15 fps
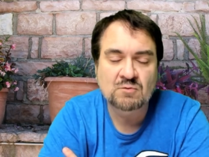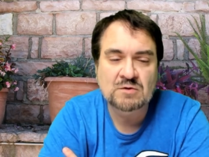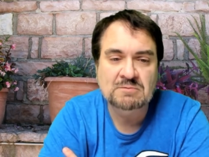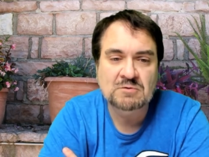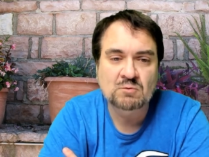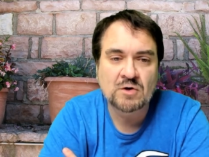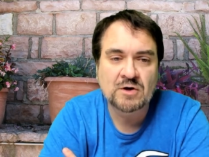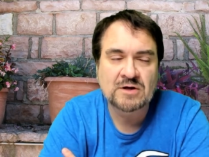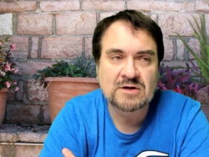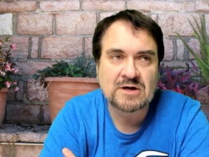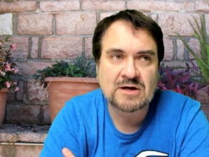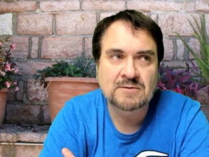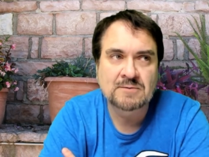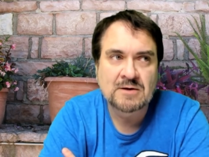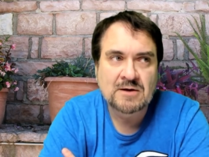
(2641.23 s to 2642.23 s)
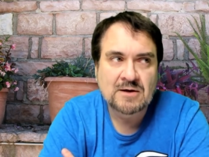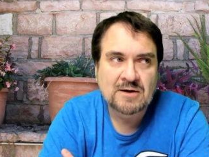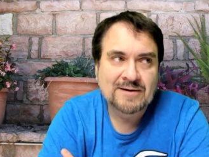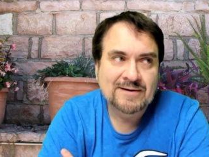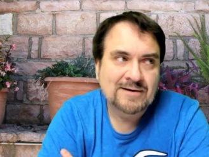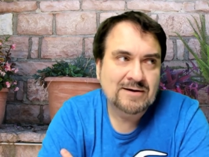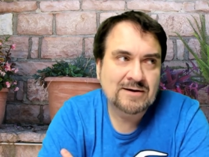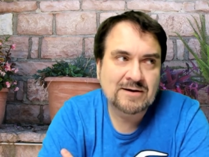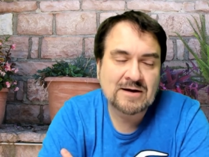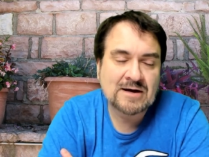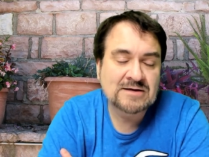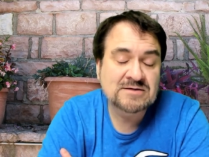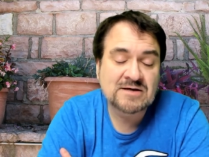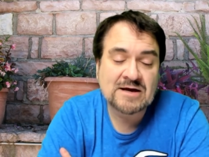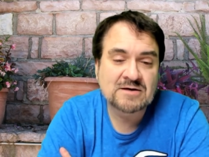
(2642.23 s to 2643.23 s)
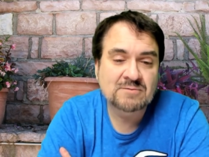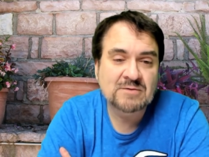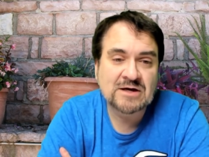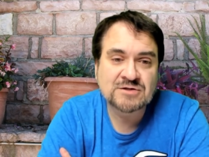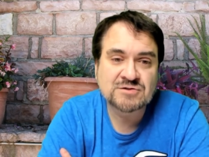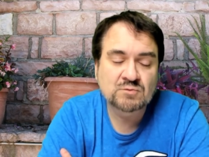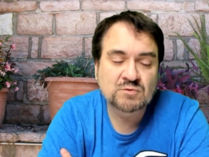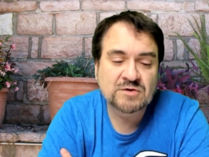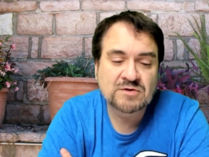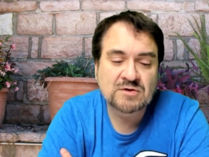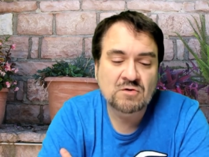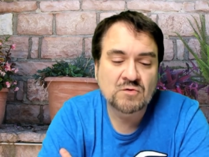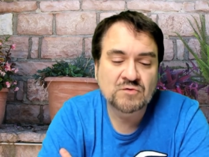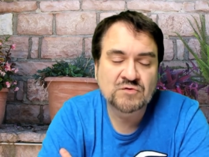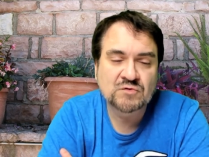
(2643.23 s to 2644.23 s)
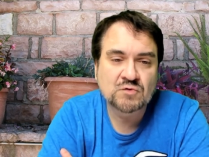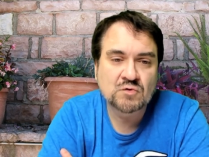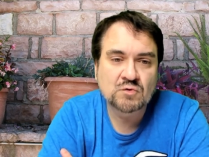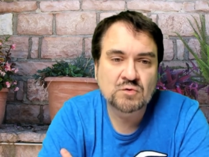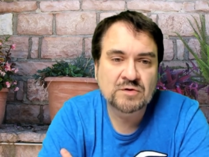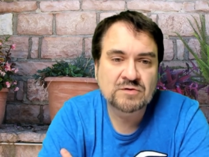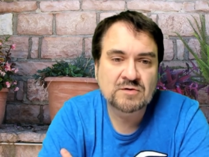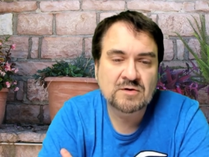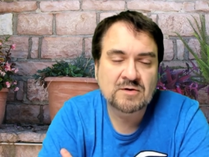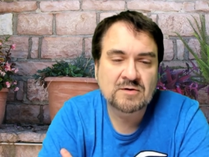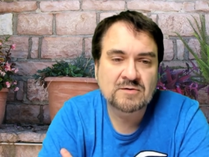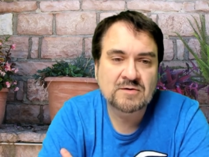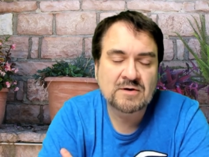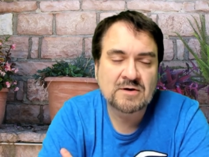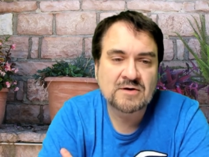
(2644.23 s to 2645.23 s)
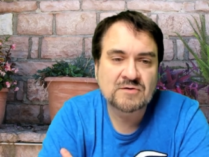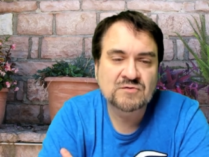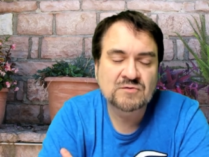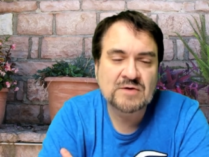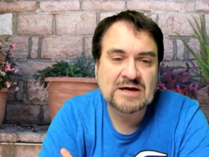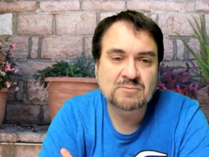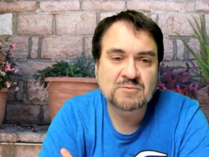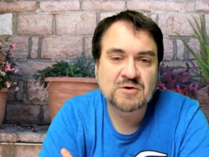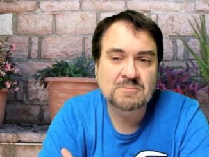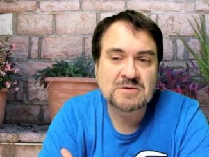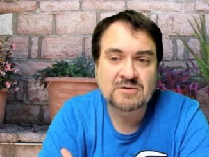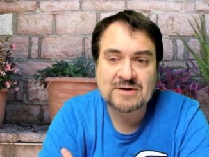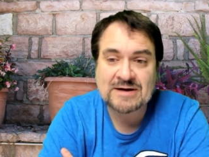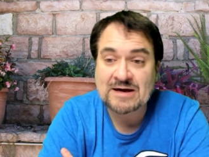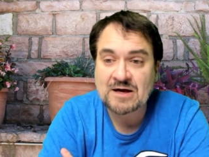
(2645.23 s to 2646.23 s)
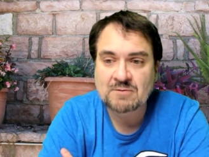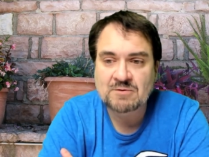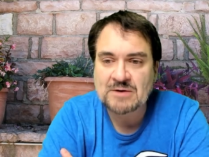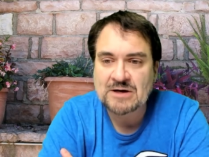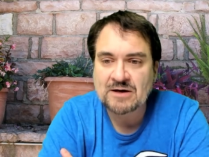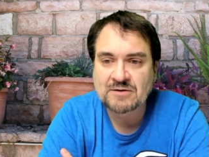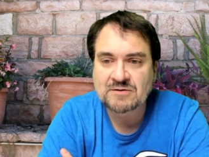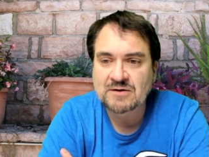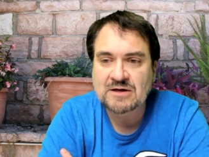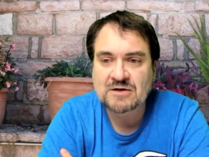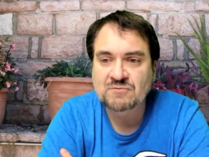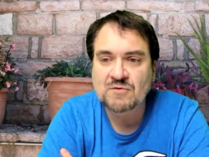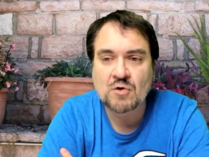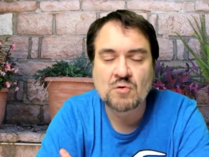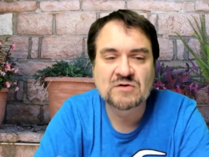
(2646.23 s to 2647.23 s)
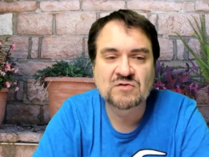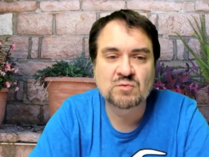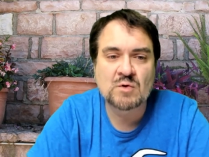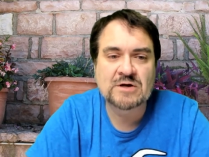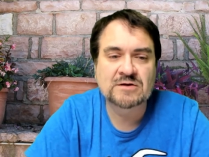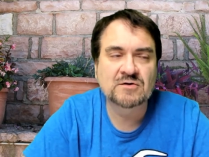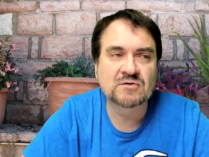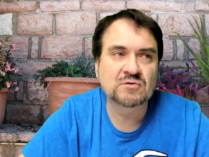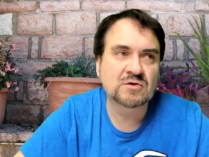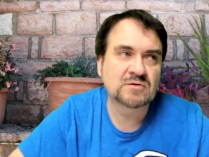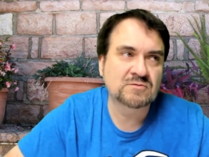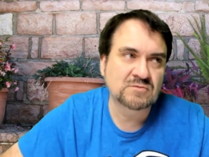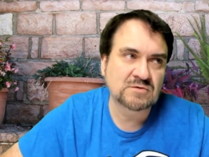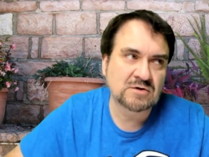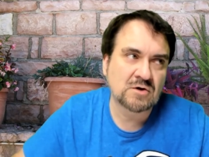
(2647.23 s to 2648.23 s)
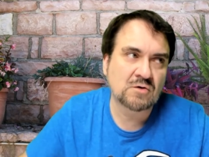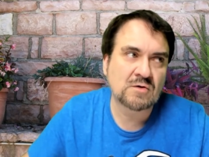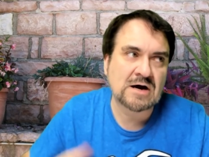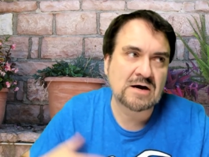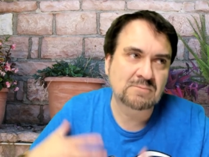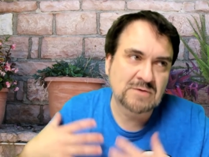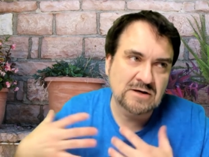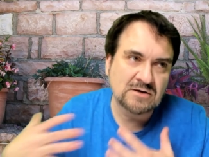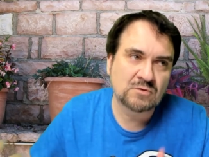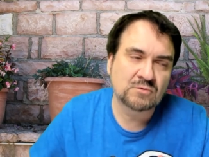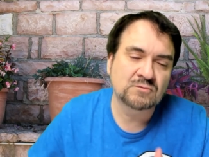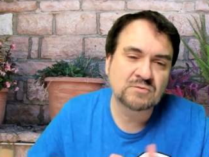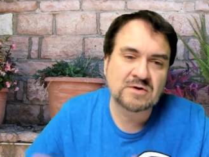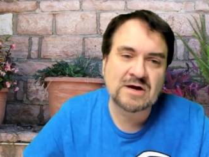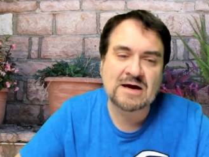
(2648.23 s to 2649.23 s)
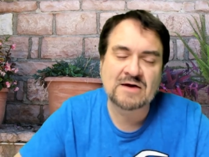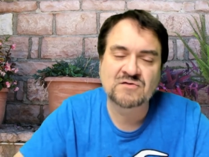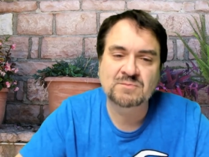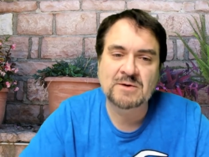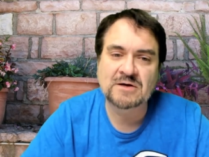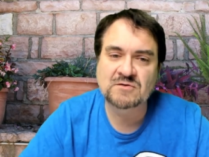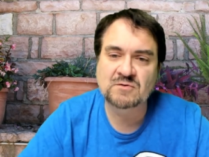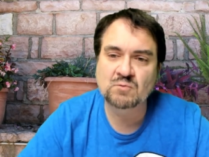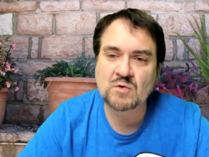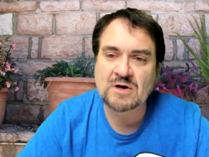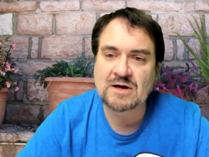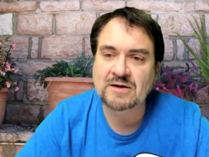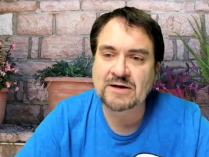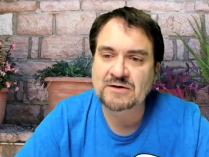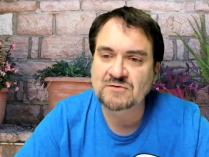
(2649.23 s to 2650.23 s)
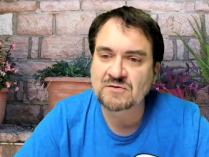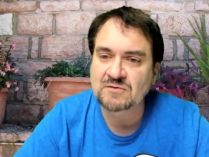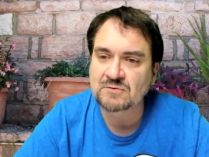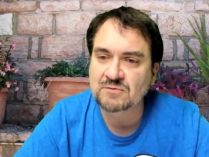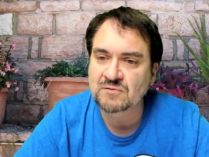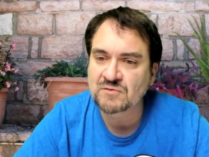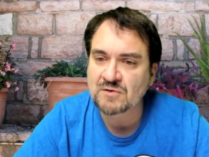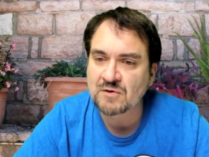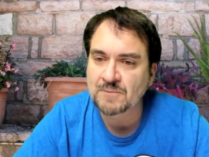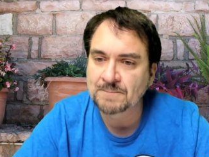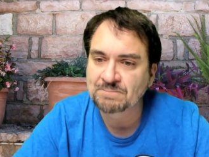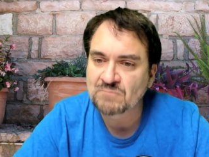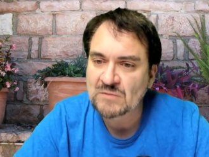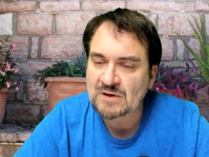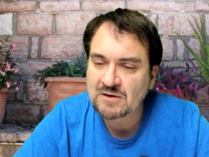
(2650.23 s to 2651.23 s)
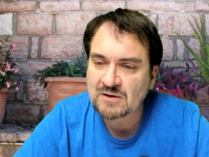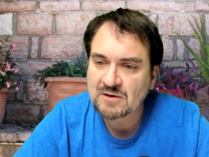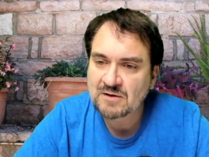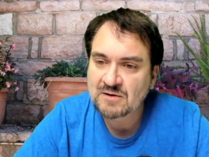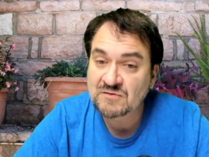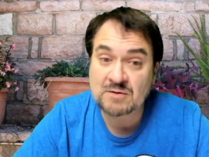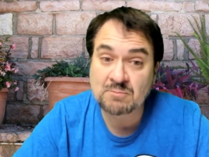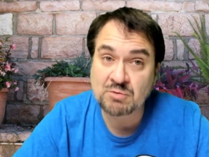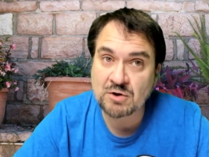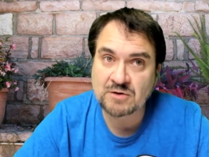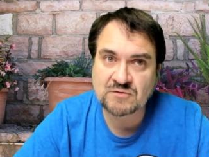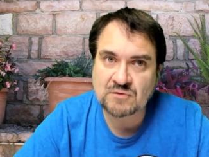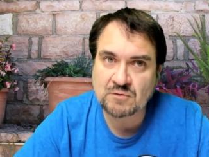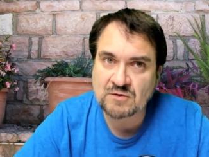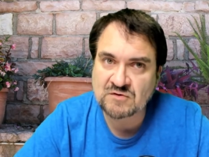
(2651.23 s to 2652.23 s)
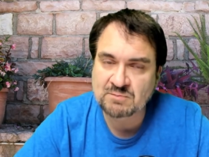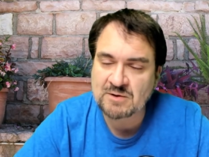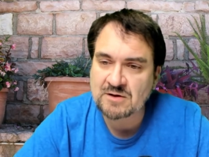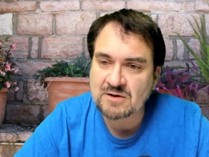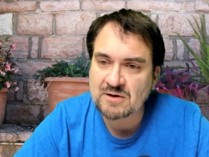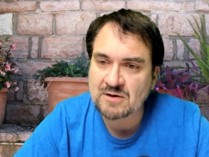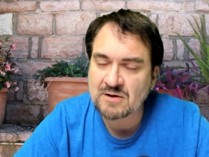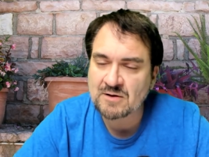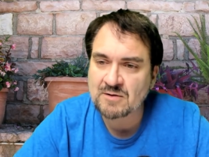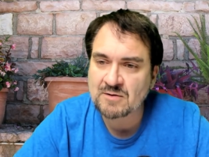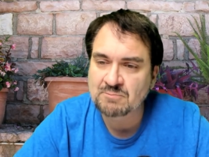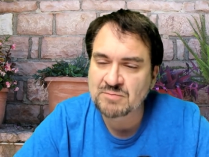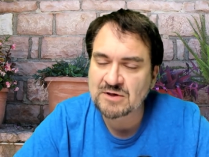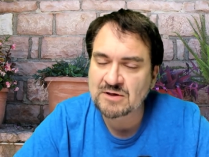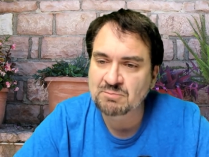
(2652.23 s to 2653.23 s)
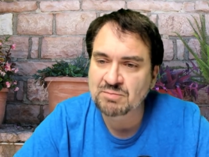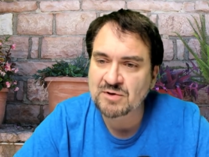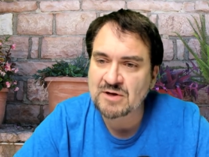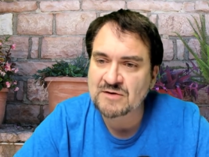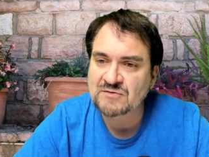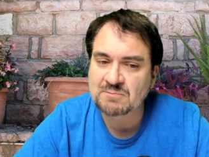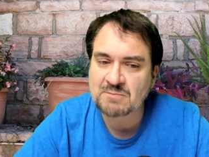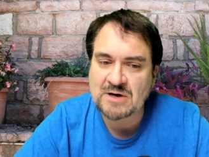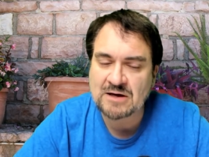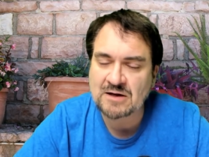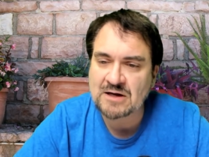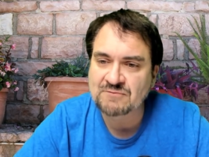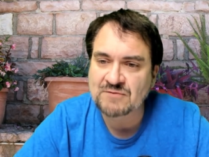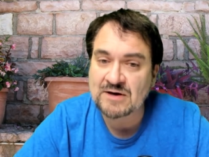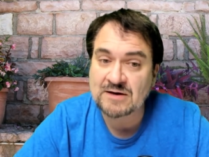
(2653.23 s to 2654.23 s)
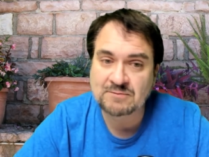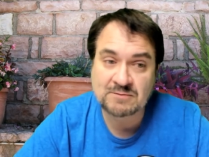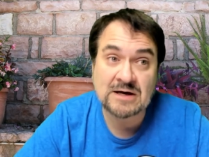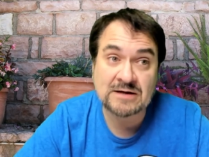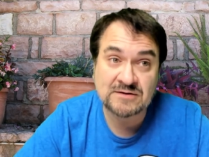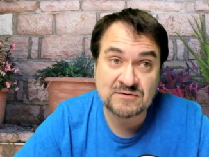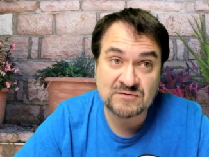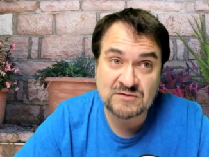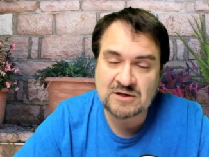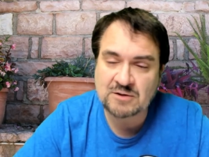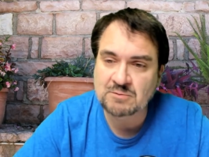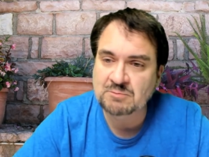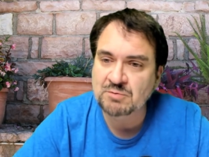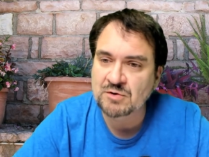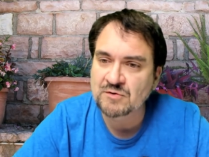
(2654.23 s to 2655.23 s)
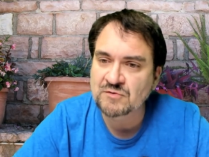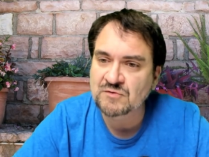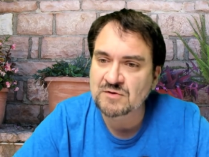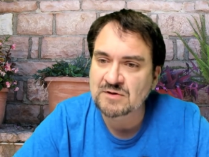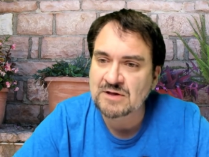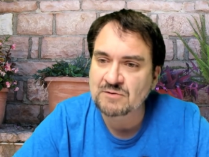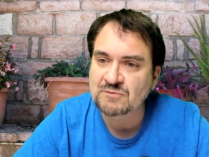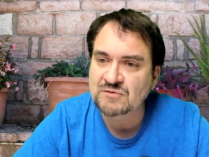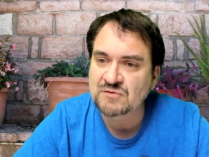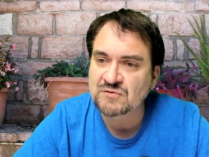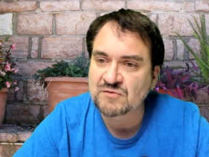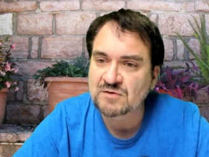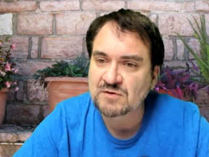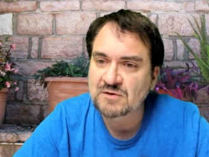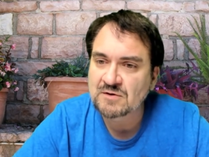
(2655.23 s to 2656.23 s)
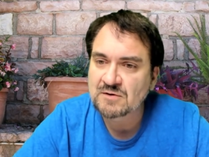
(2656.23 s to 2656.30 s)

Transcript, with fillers: that we've been working on. I, I did animation with the old school with a, a eight millimeter camera back in the day, and I've always wanted to do it, you know, on my own aspect and what I like to do. So, Tim Burton's always been a, a big plus in my life. I got to see him in person, and that just